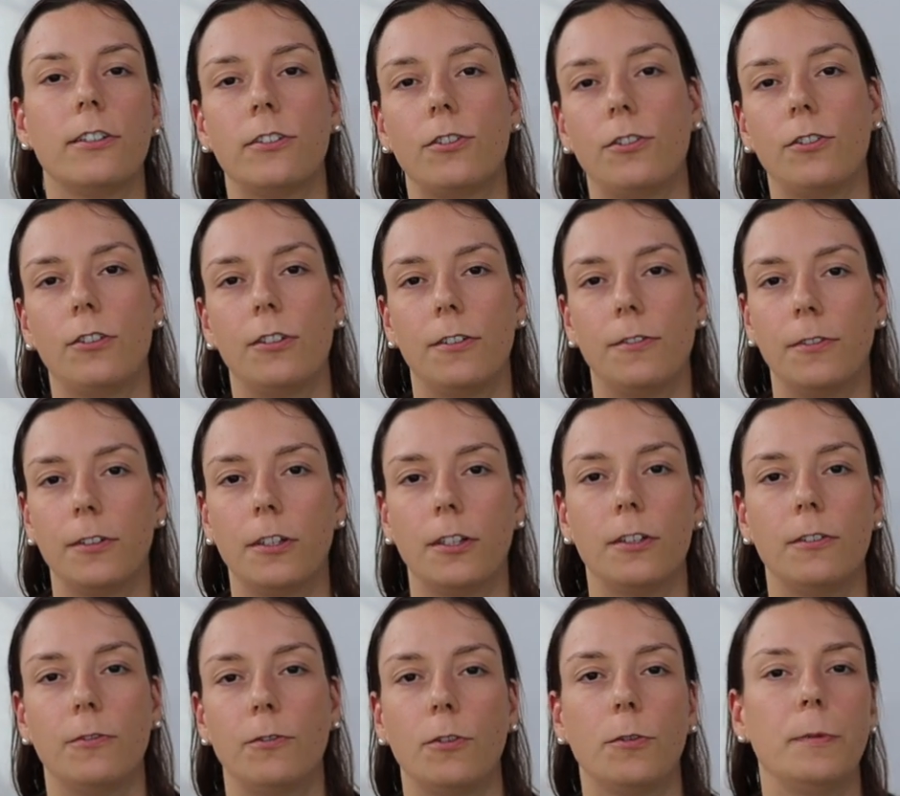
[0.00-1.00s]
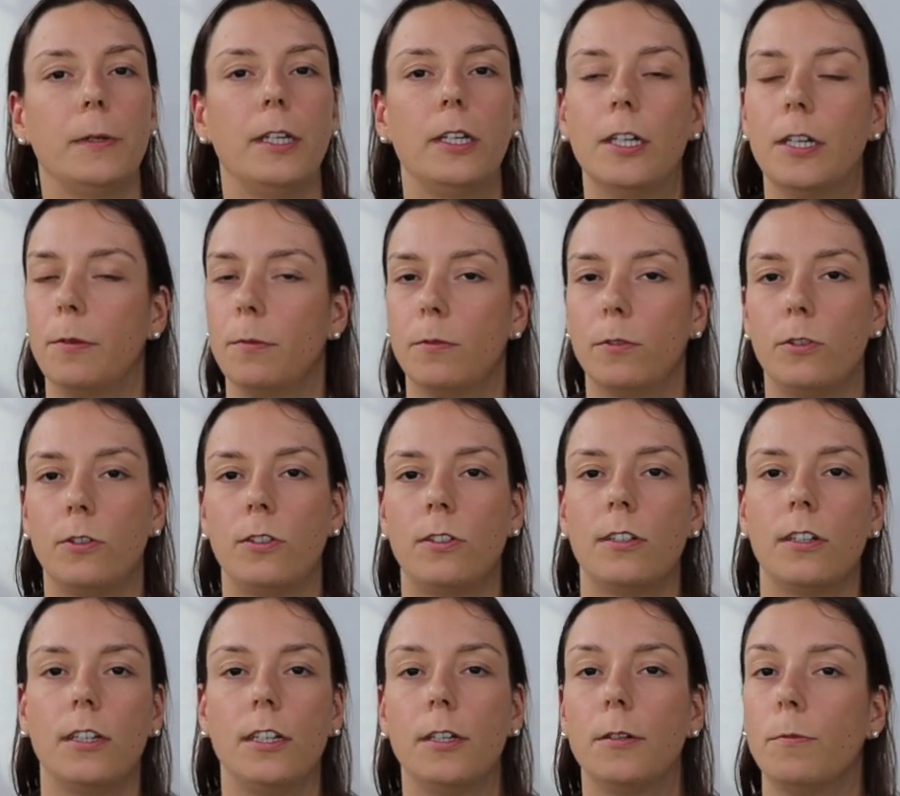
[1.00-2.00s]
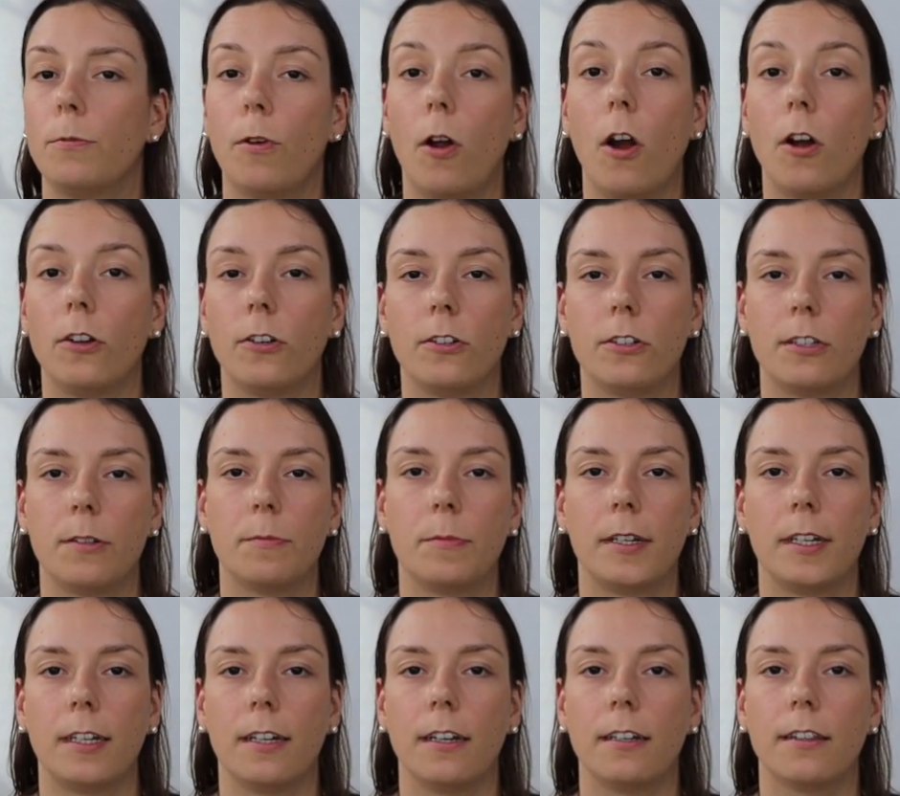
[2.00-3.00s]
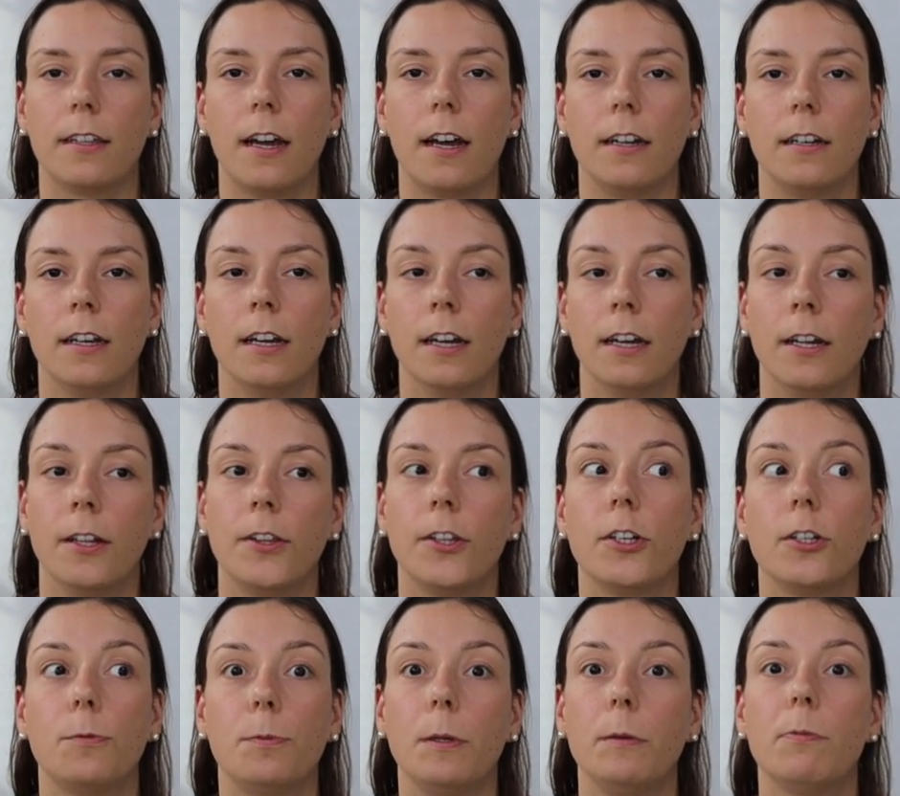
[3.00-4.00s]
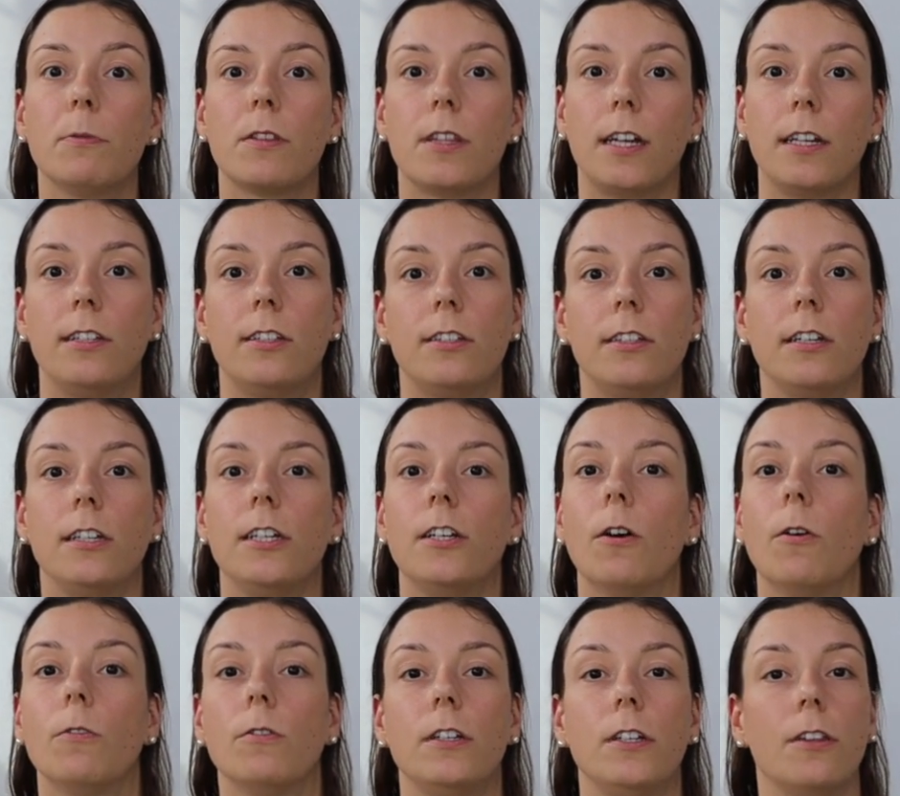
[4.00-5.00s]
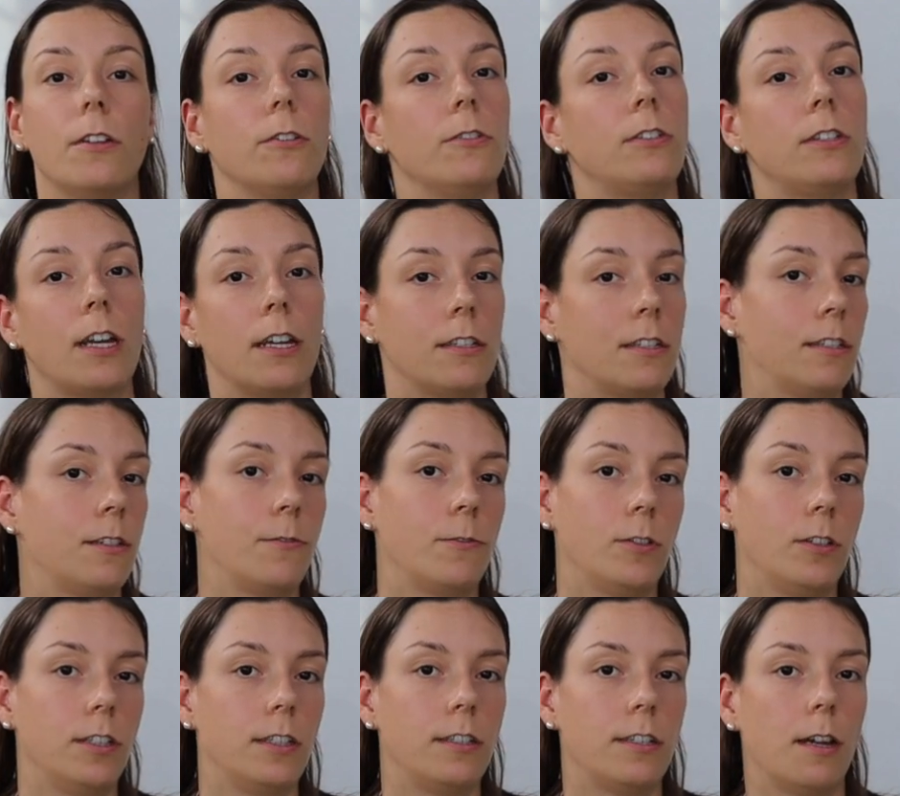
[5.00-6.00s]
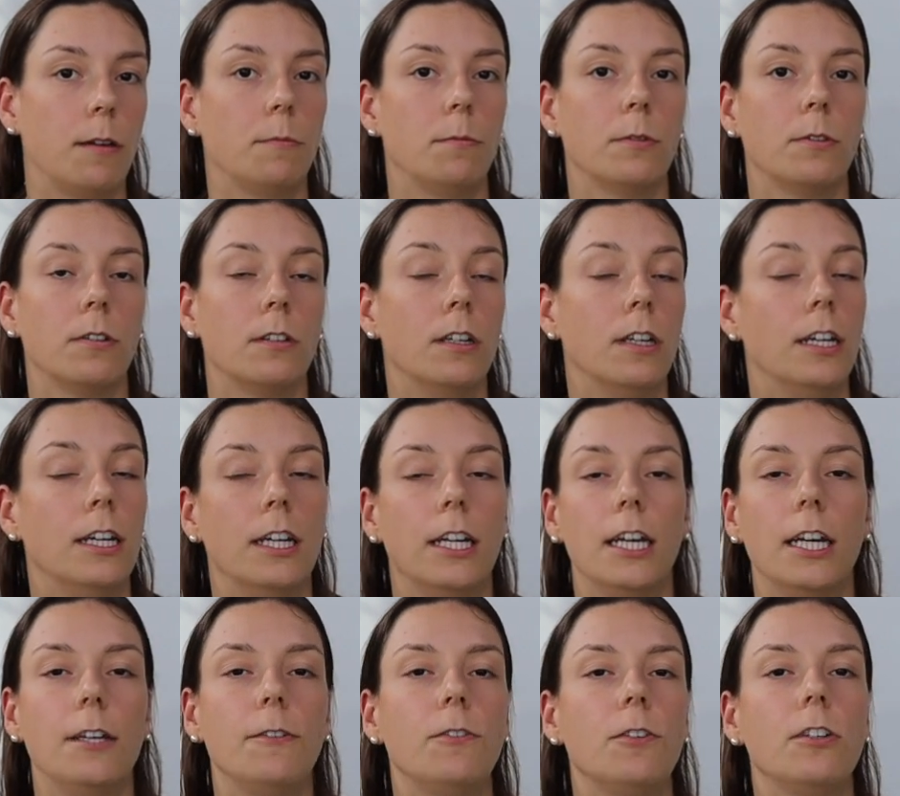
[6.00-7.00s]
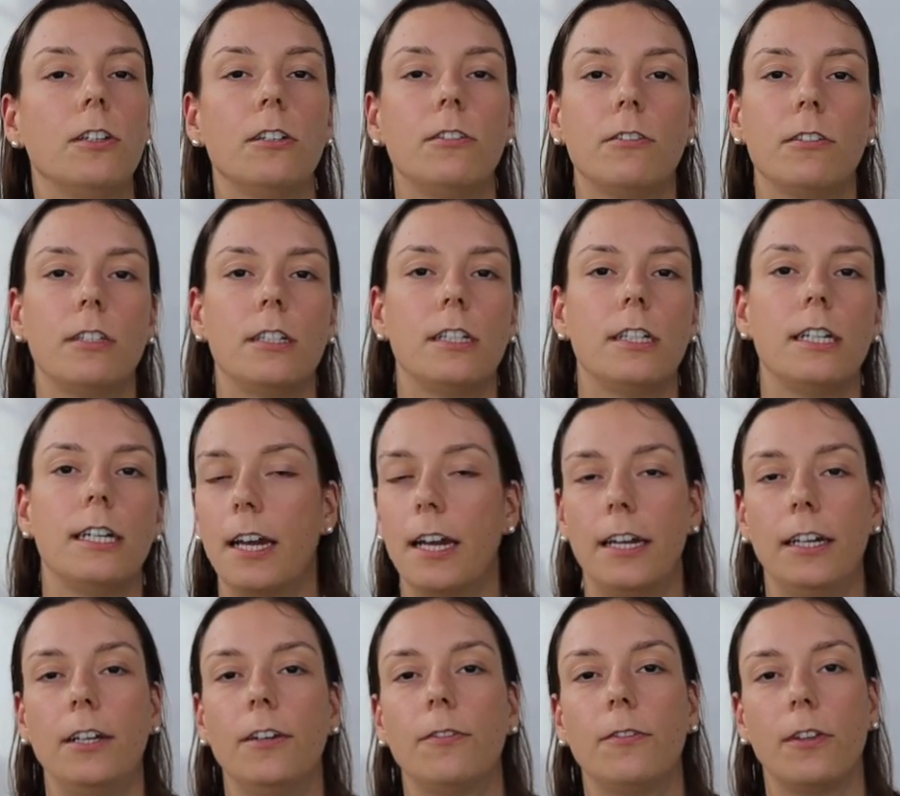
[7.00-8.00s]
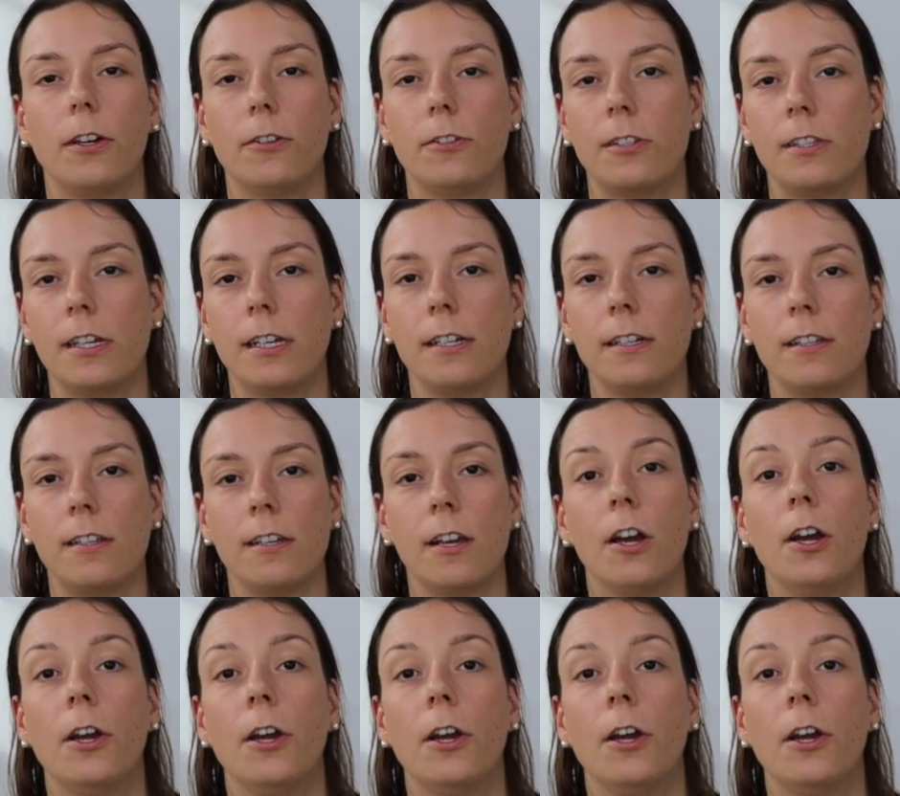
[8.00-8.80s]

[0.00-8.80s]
a certificate for being able to study abroad or something like that. There's people that study only those tests, for example. If you're interested interested in any of those things,